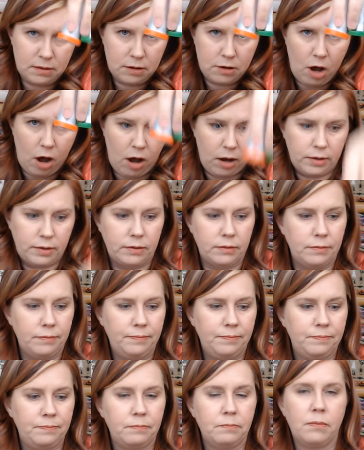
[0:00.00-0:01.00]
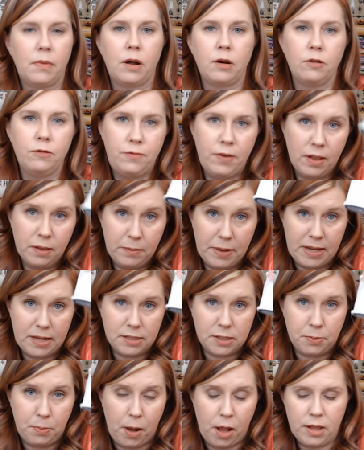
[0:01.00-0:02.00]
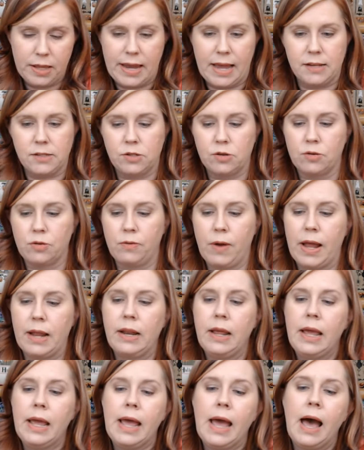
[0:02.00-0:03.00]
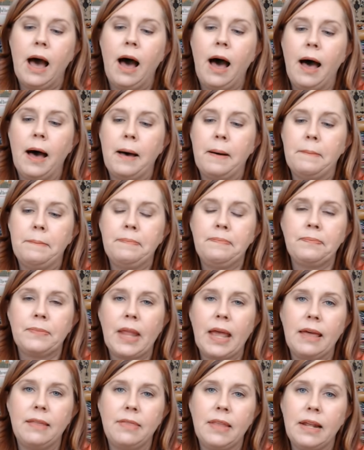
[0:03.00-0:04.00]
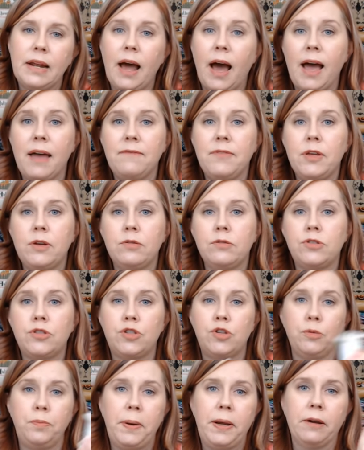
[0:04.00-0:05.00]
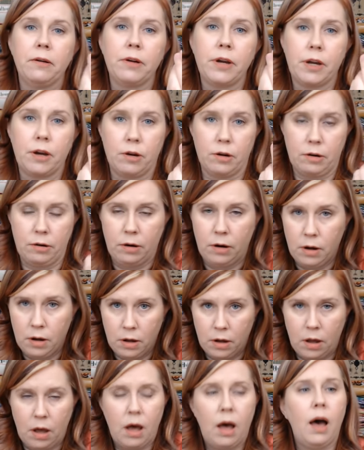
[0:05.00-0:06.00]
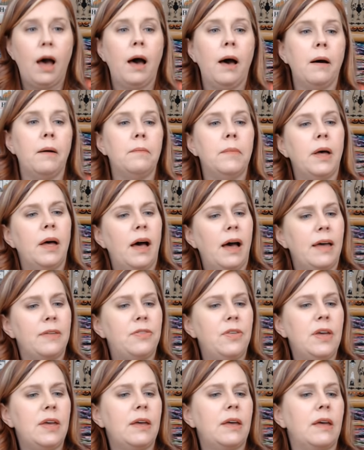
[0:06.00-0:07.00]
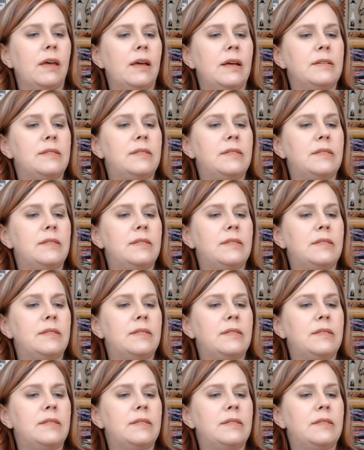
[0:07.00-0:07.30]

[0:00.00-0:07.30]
cotton monofilaments, polyester thread, um, and then I've used Superior. Um, I think, is